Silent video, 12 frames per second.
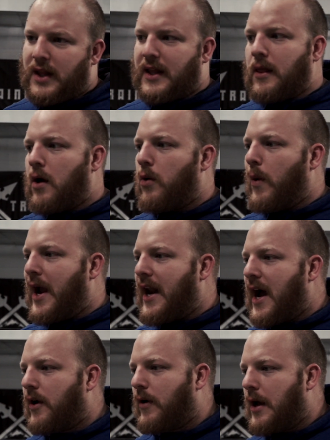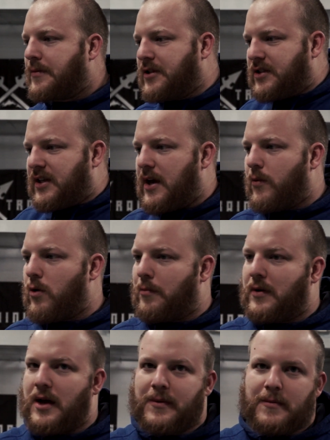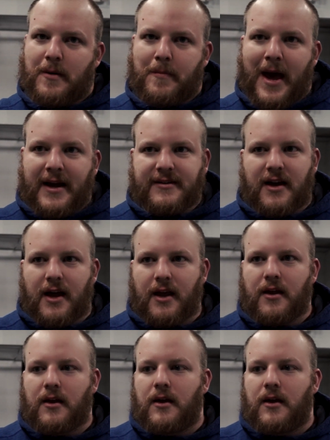low weight, high reps, just to get warmed up, get my back tight. I